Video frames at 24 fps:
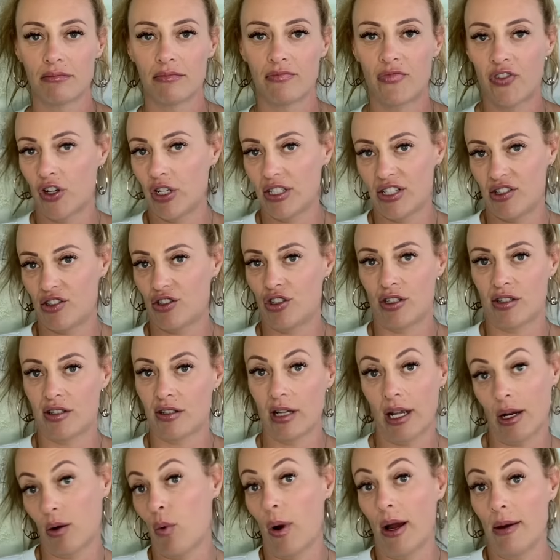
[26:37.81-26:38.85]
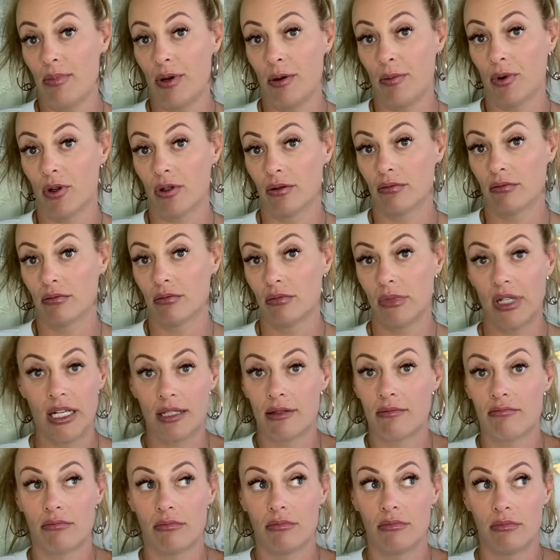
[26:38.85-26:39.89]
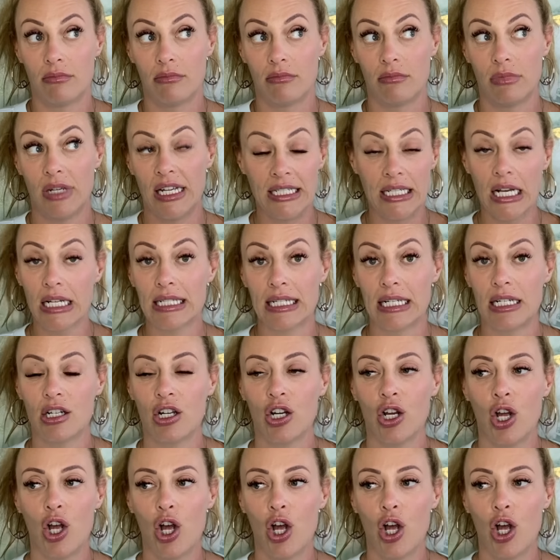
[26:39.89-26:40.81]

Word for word: for us, just like white people. It It doesn't.